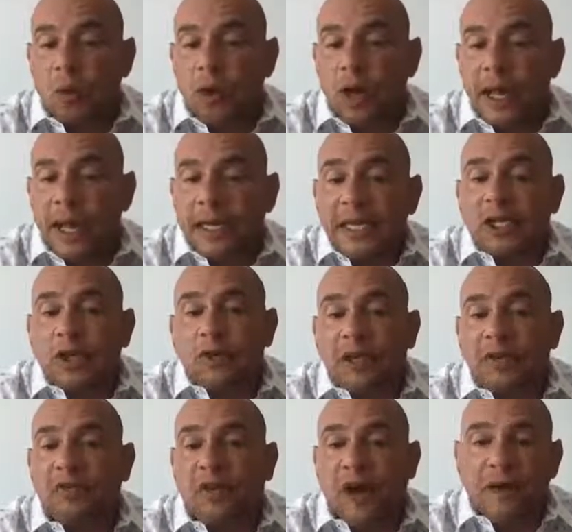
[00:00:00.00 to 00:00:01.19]
any
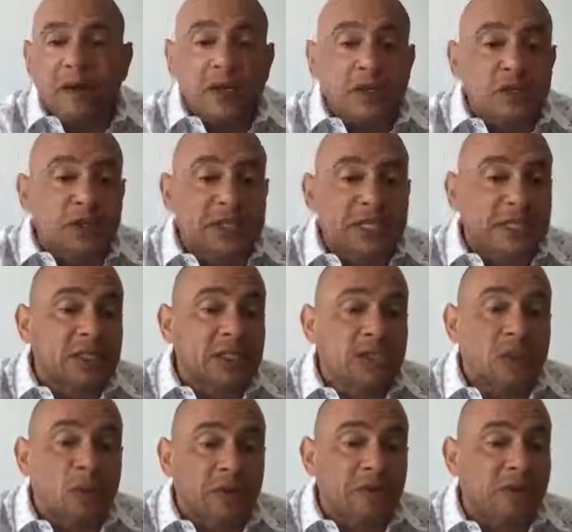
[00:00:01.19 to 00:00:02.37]
unit 560
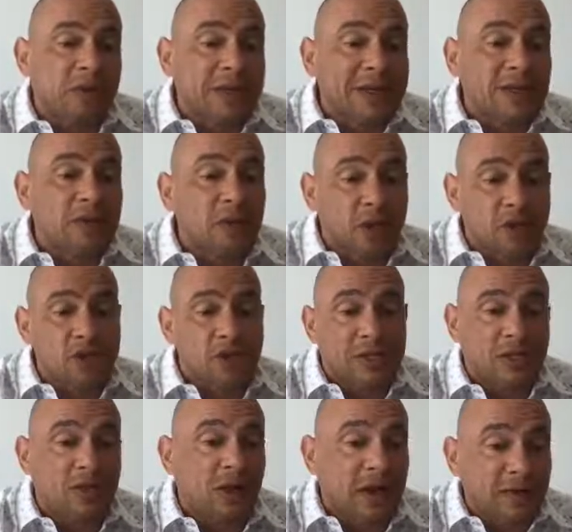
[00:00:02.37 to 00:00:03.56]
square feet and larger.
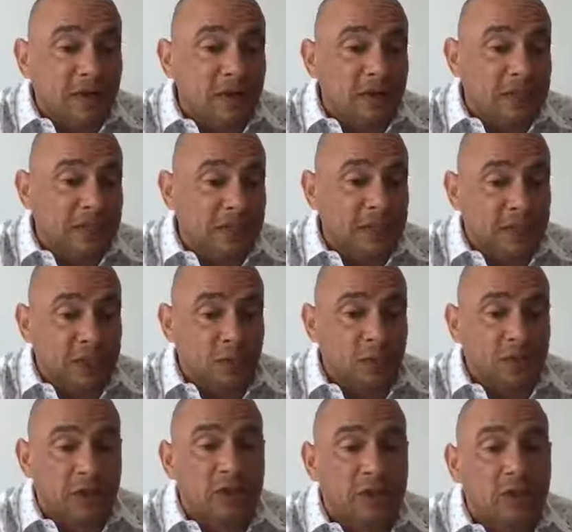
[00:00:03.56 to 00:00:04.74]
That's 560 square
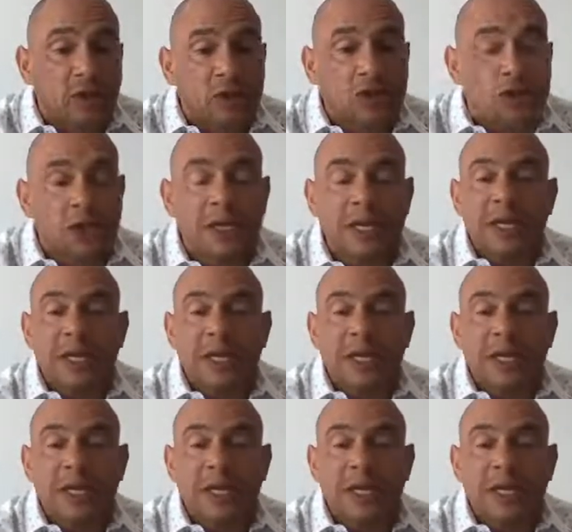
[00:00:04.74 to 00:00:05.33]
feet and larger.